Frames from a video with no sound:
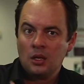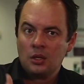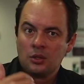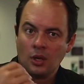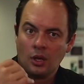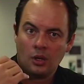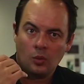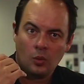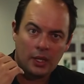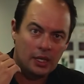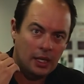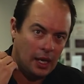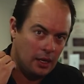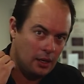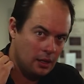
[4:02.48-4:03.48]
so that we
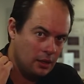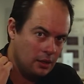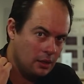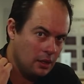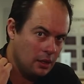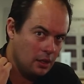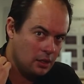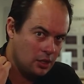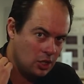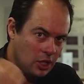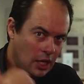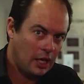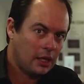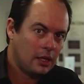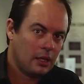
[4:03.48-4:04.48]
can
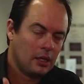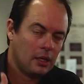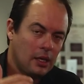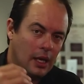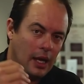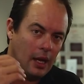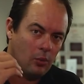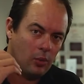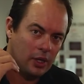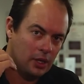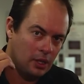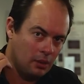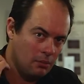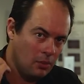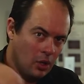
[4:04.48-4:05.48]
check and we
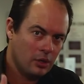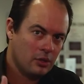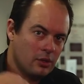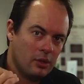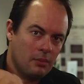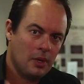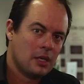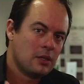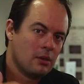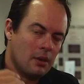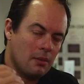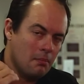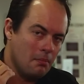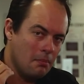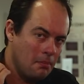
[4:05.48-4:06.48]
can monitor and measure
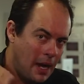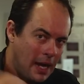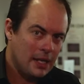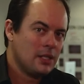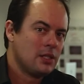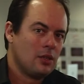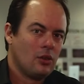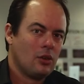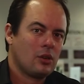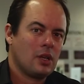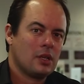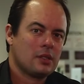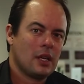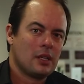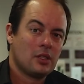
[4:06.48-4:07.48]
and manage the
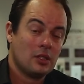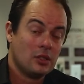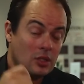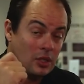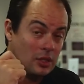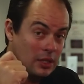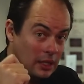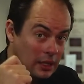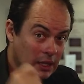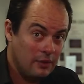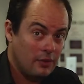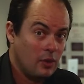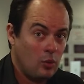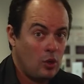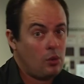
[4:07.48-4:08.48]
organisation to
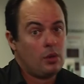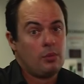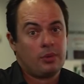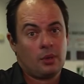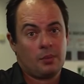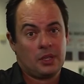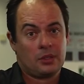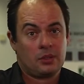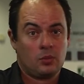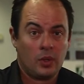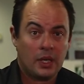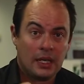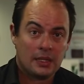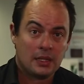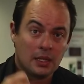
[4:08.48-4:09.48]
deliver what we promised?
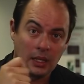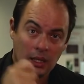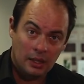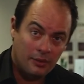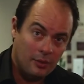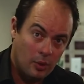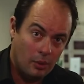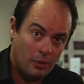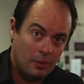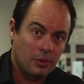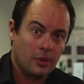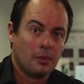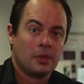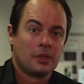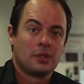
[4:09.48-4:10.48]
We need to deliver what we
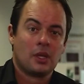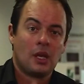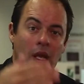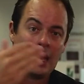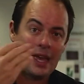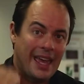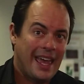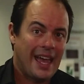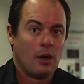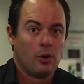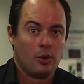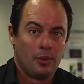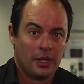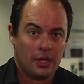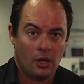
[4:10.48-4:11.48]
promised. How
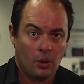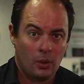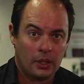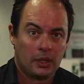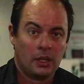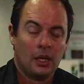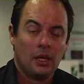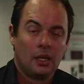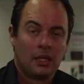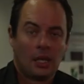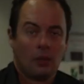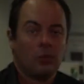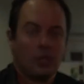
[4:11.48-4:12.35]
are we going? Can